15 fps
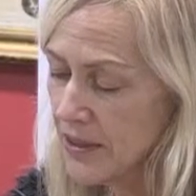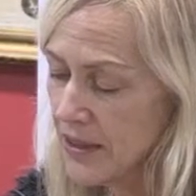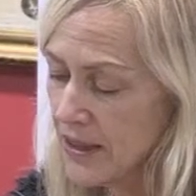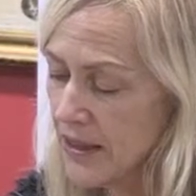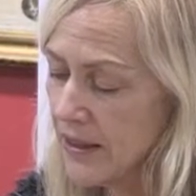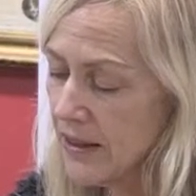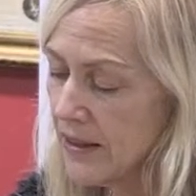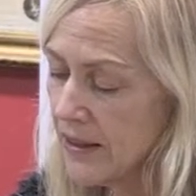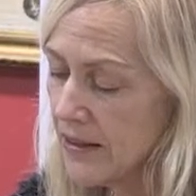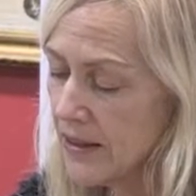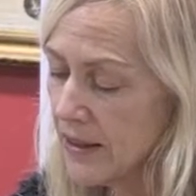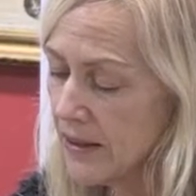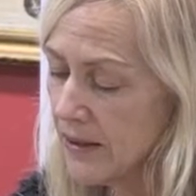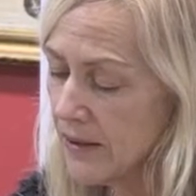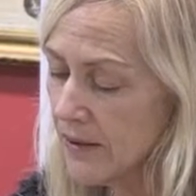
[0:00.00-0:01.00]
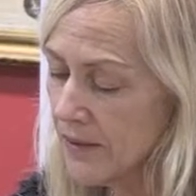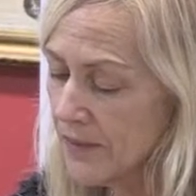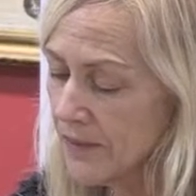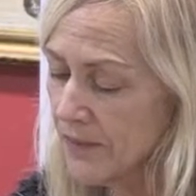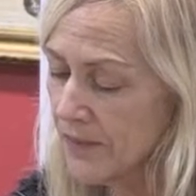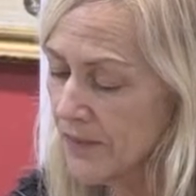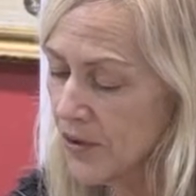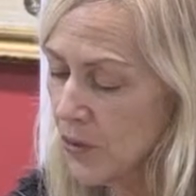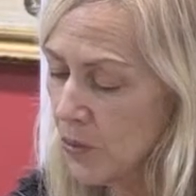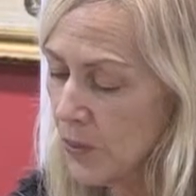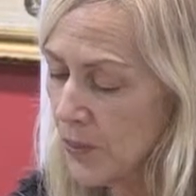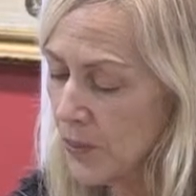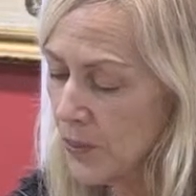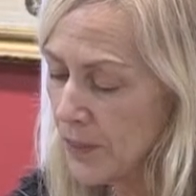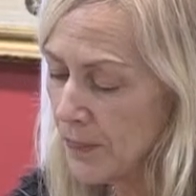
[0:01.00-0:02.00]
Tea, he said. The
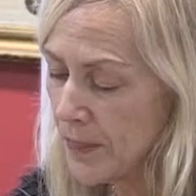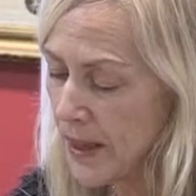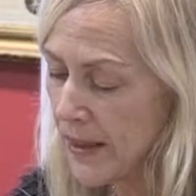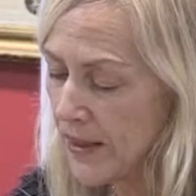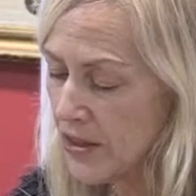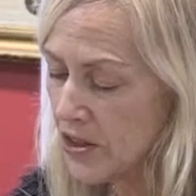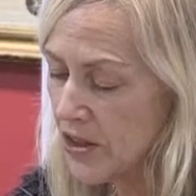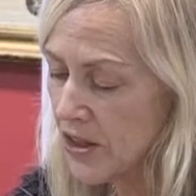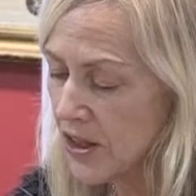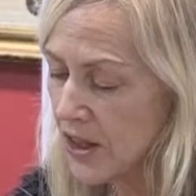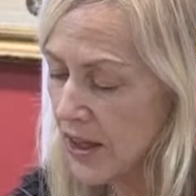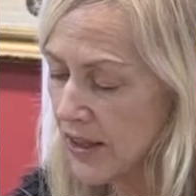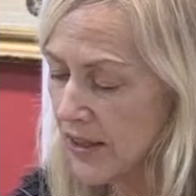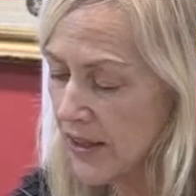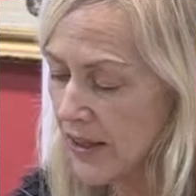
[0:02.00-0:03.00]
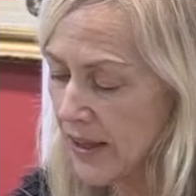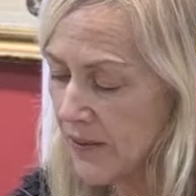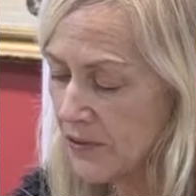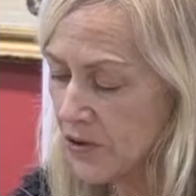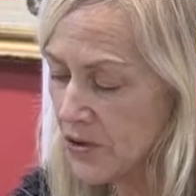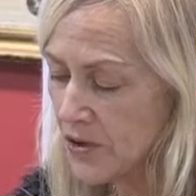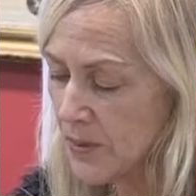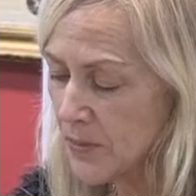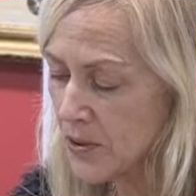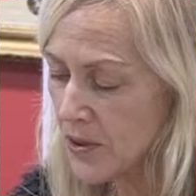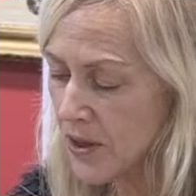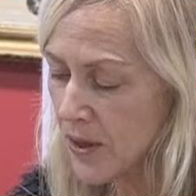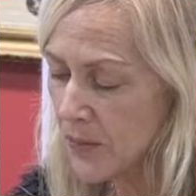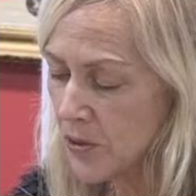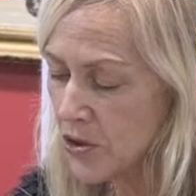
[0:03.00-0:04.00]
woman went back into the hut and after some
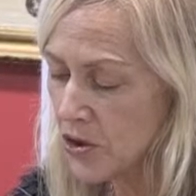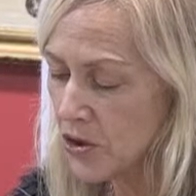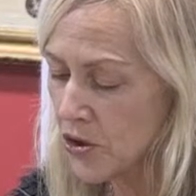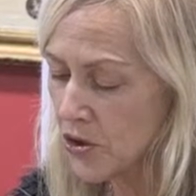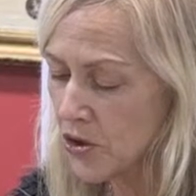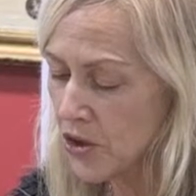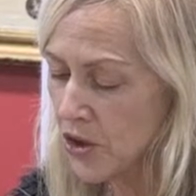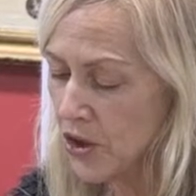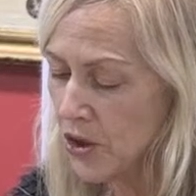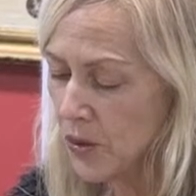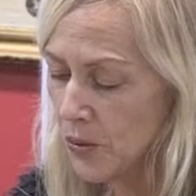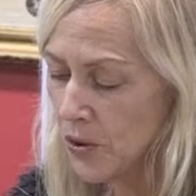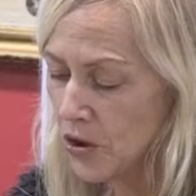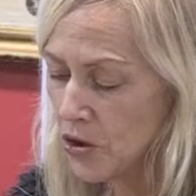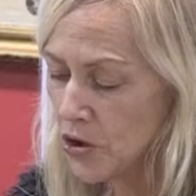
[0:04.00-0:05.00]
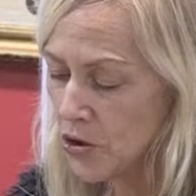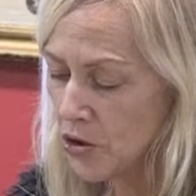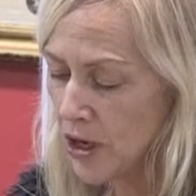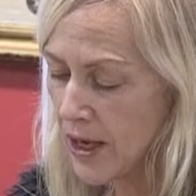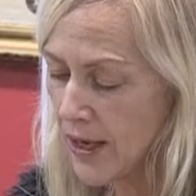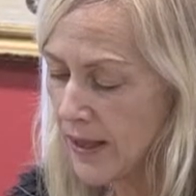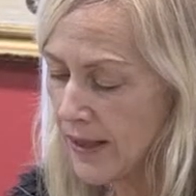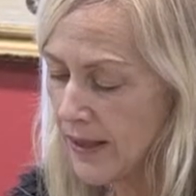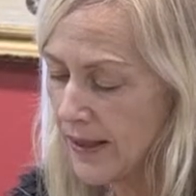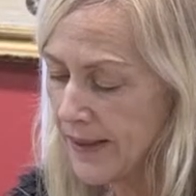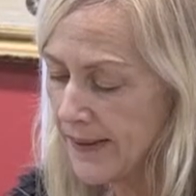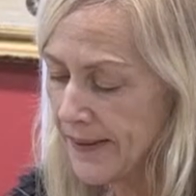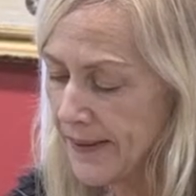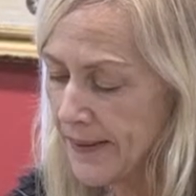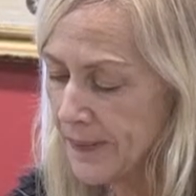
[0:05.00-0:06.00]
time returned with a tray
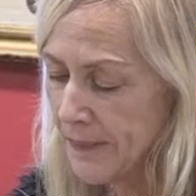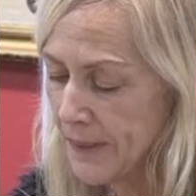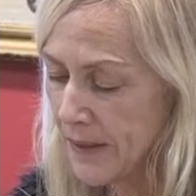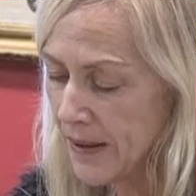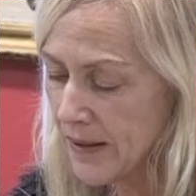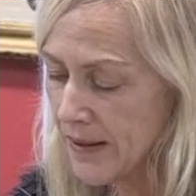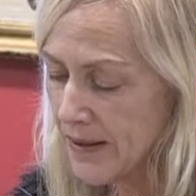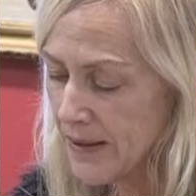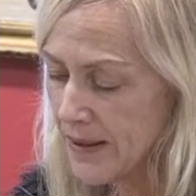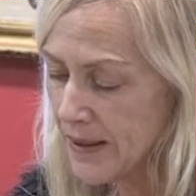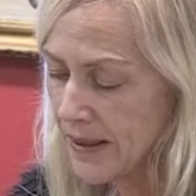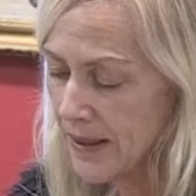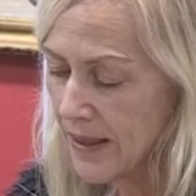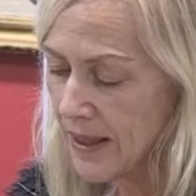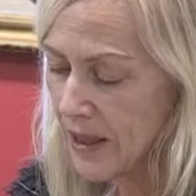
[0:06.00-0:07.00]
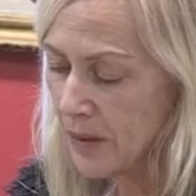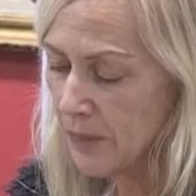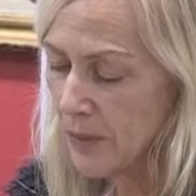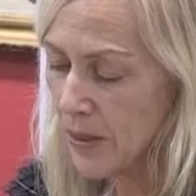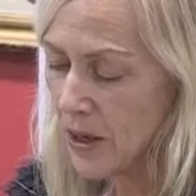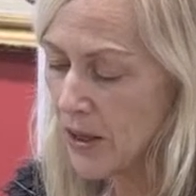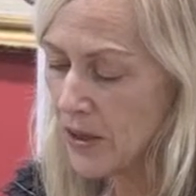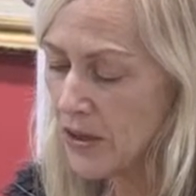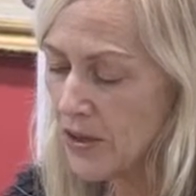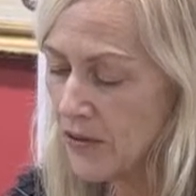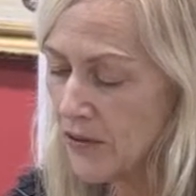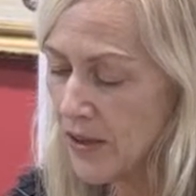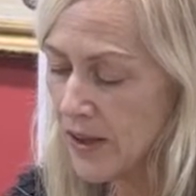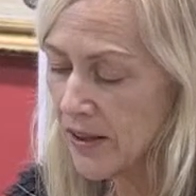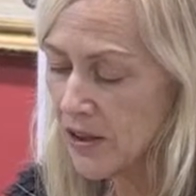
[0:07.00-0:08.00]
and mugs and a box of
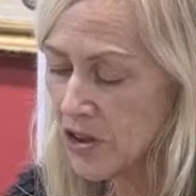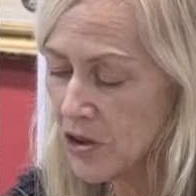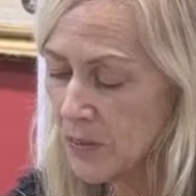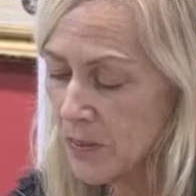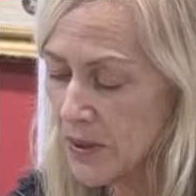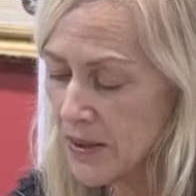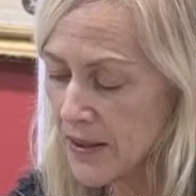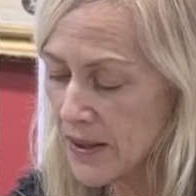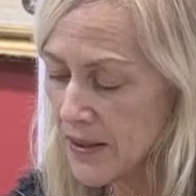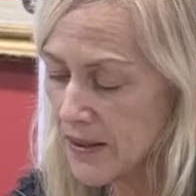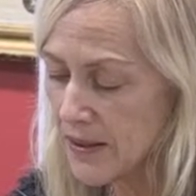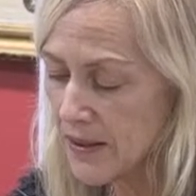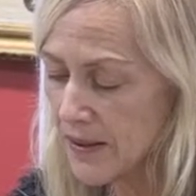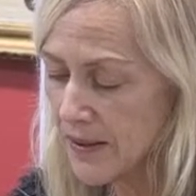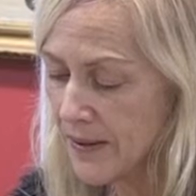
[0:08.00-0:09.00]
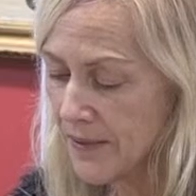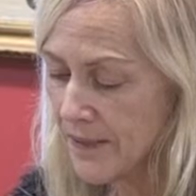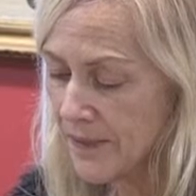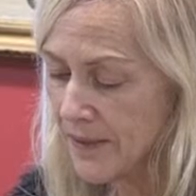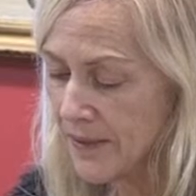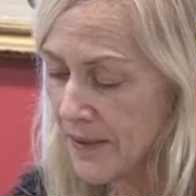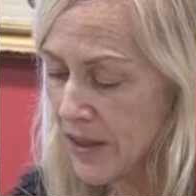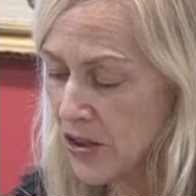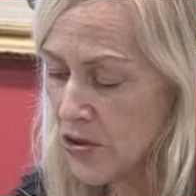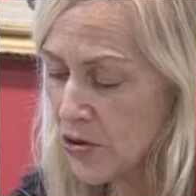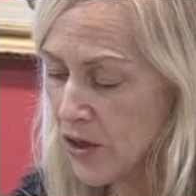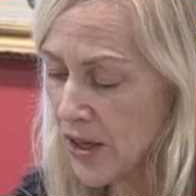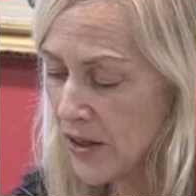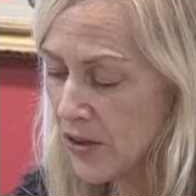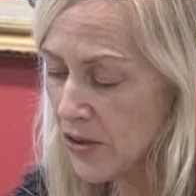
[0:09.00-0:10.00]
English biscuits. They
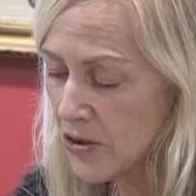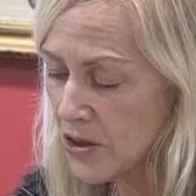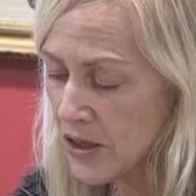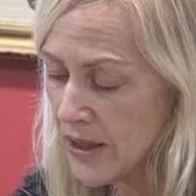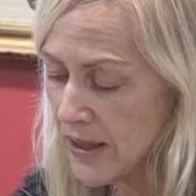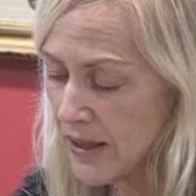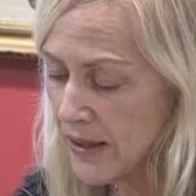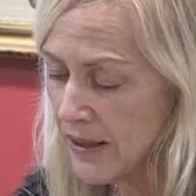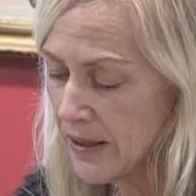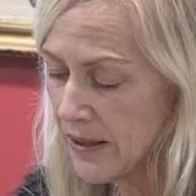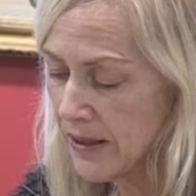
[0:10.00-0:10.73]
drank their tea.